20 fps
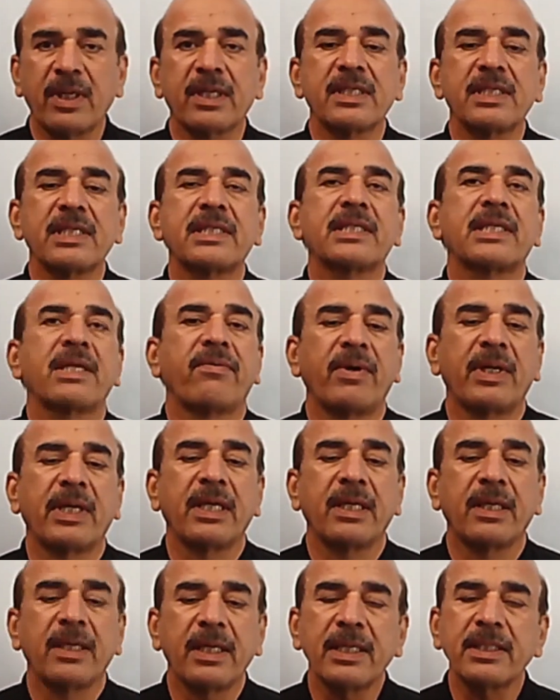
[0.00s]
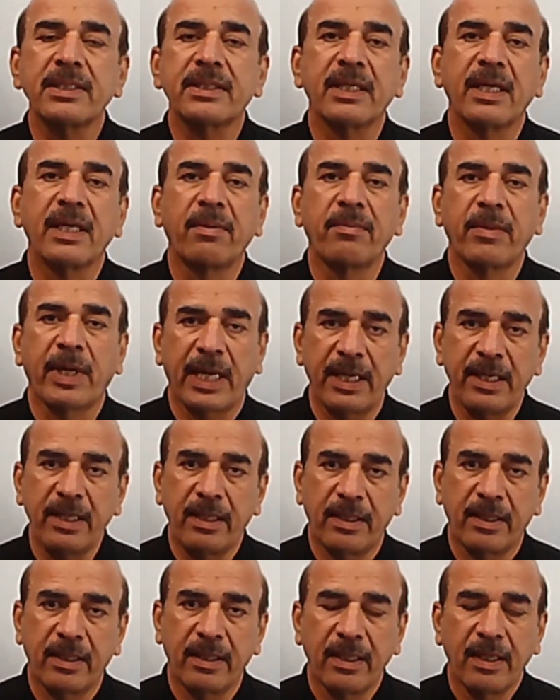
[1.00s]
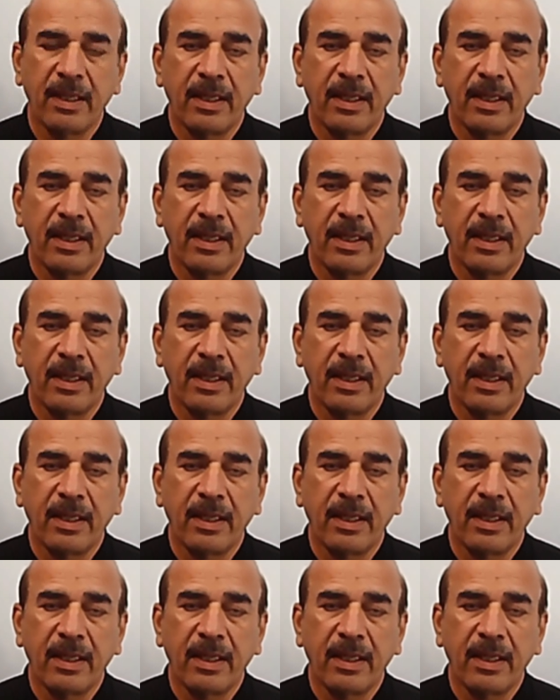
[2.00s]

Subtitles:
resistivity. Yes, am I right?